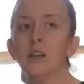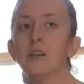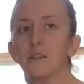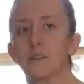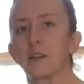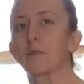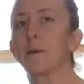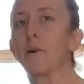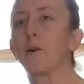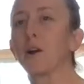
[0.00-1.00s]
think
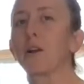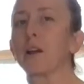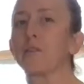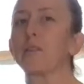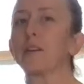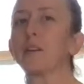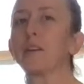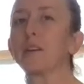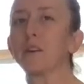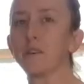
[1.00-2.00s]
about heart
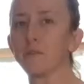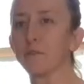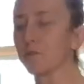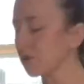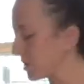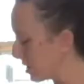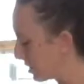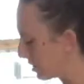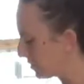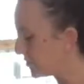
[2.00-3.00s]
healthy foods,
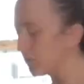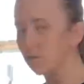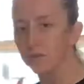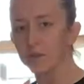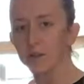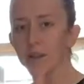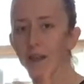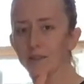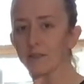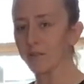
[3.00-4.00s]
food
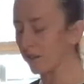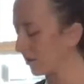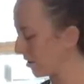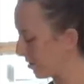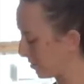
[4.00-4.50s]
activity.